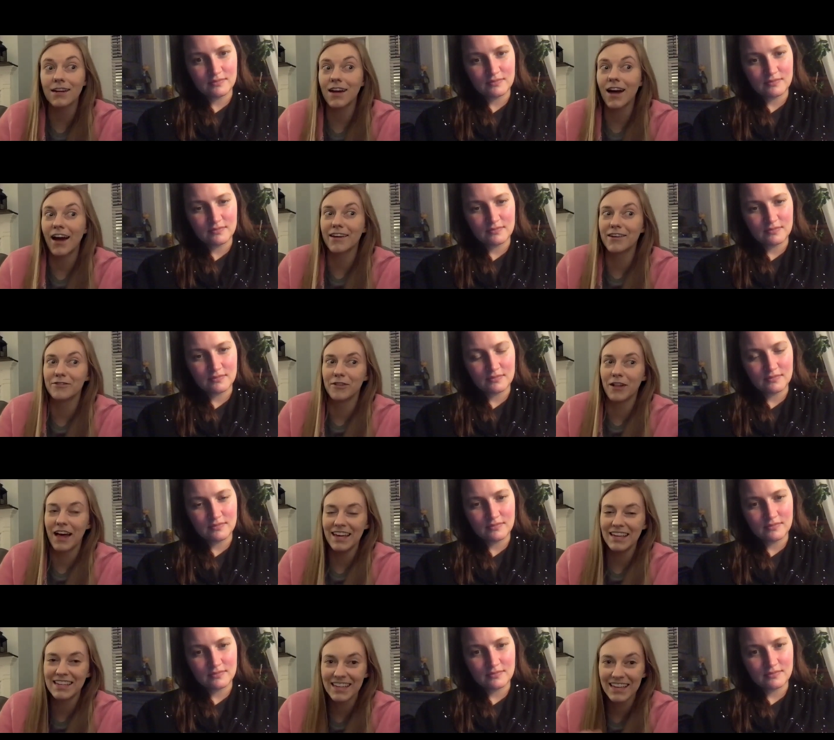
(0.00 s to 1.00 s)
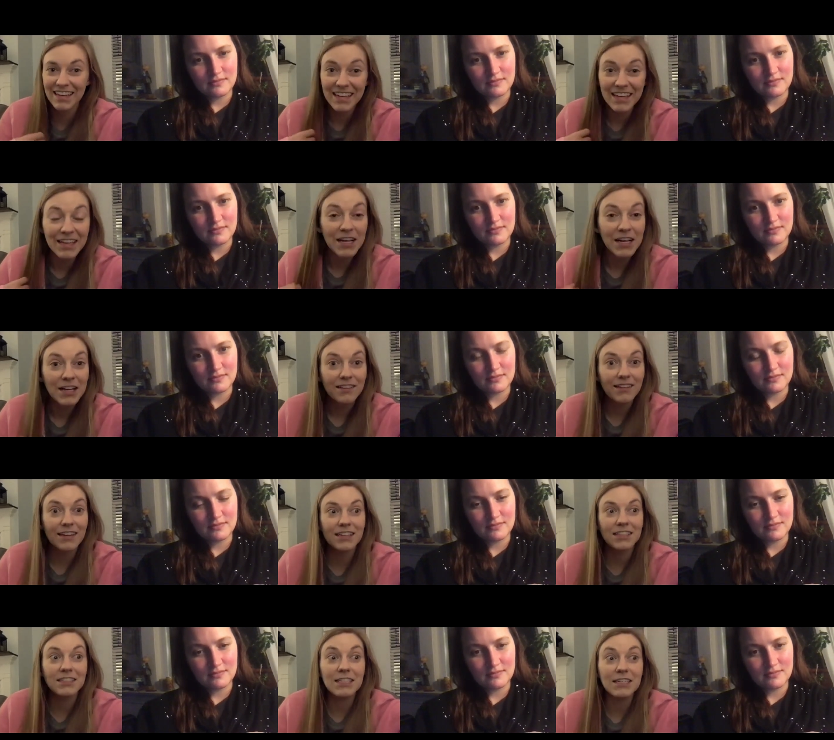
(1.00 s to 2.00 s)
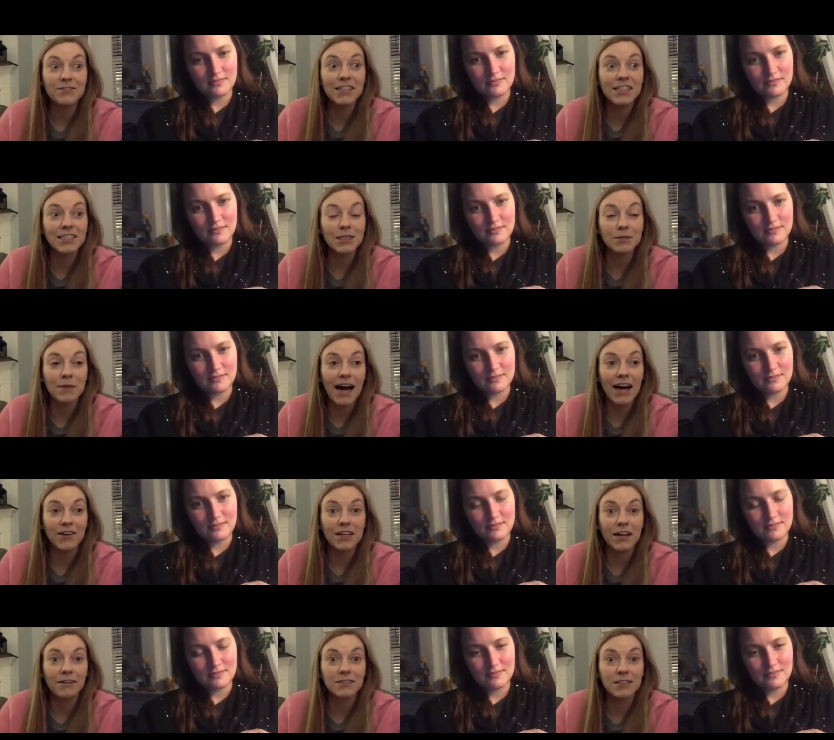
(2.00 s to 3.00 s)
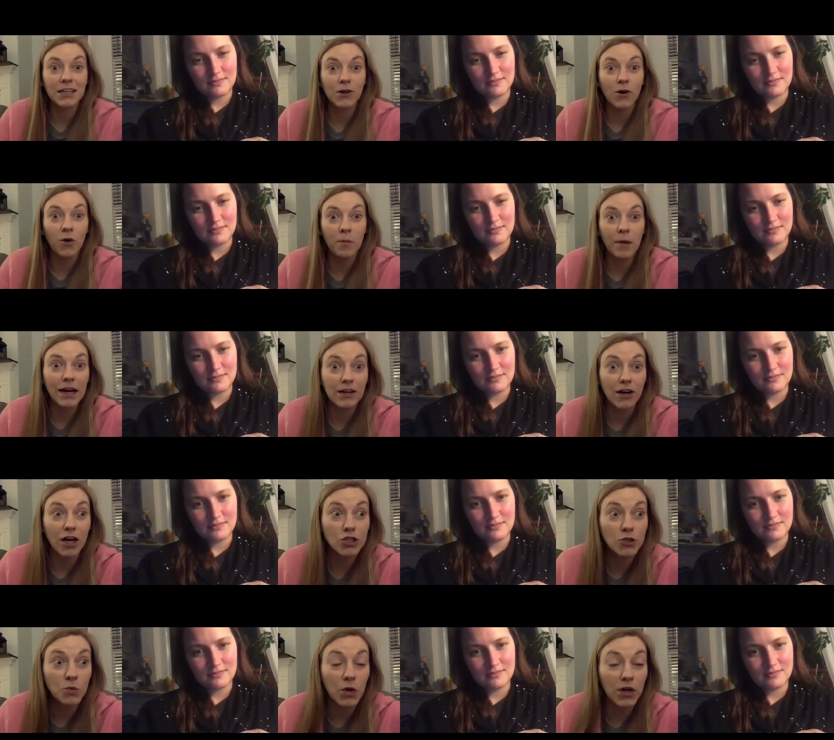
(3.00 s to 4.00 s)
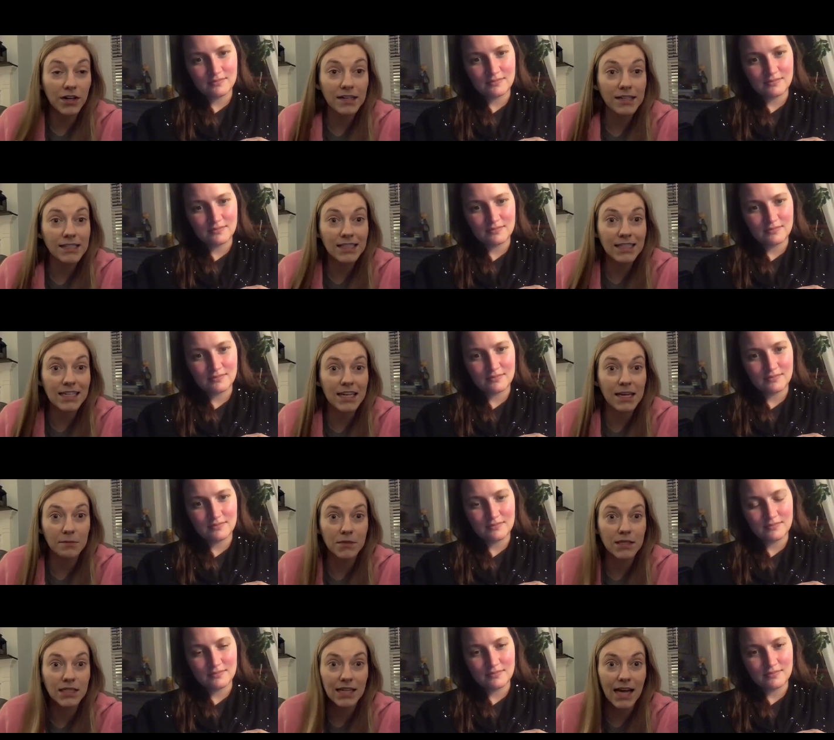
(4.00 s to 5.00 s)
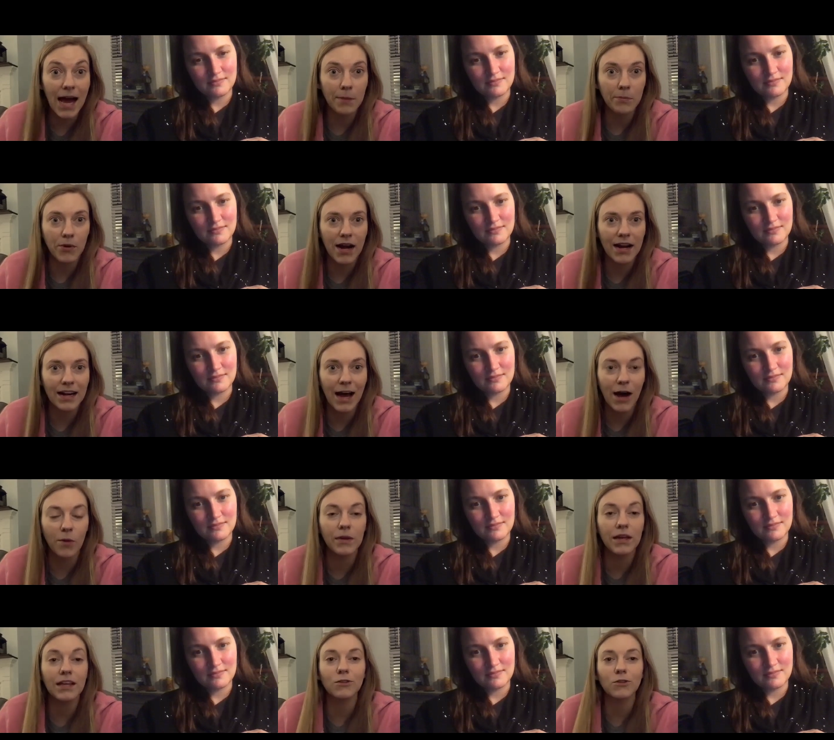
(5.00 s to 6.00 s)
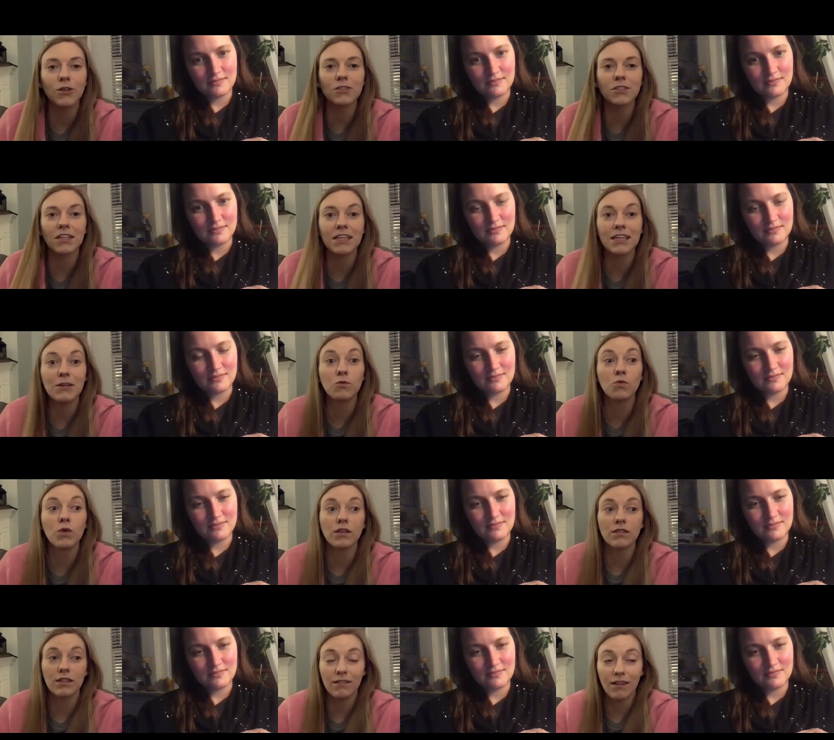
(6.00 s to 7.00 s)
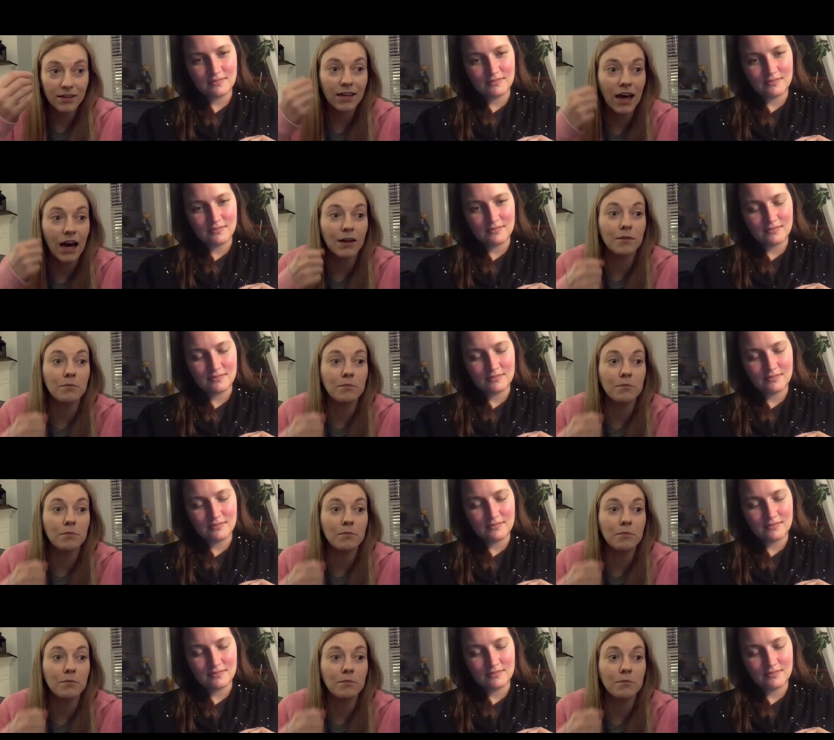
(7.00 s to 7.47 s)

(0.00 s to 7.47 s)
Speaker 1: kind of like like a devious smile and I was like, "Oh my gosh, we're going to see him snap right now." But it looked like he really like counted